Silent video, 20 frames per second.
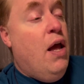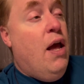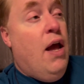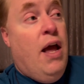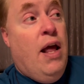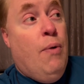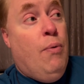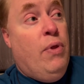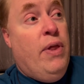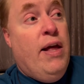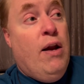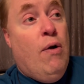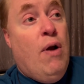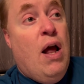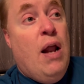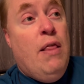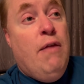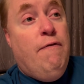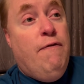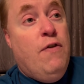And later
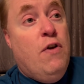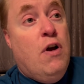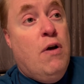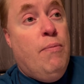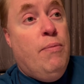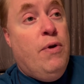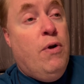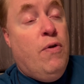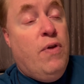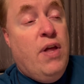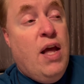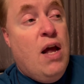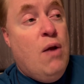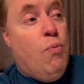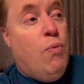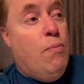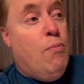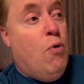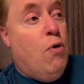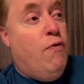on in the film, near the
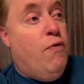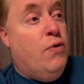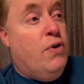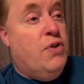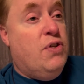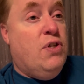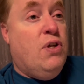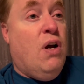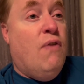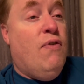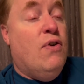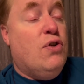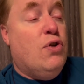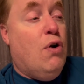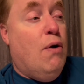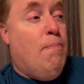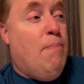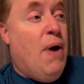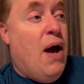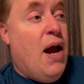end, when Morpho discovers
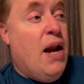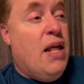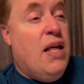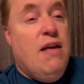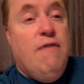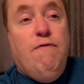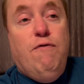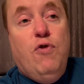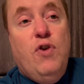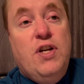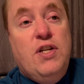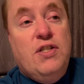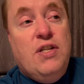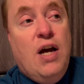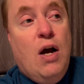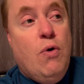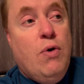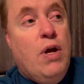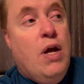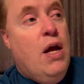her body, he freaks
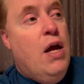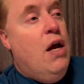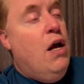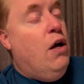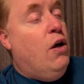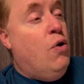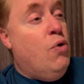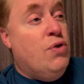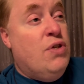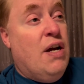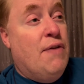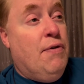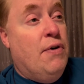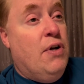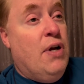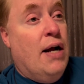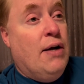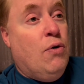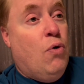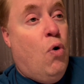out, goes after
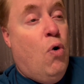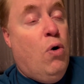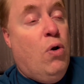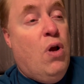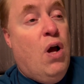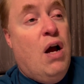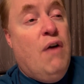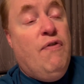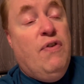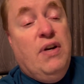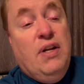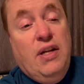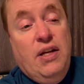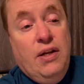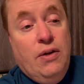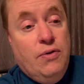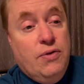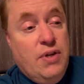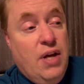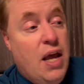Dr. Orloff and
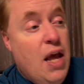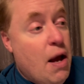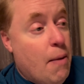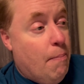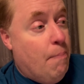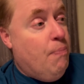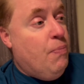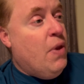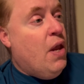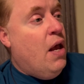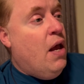kills him.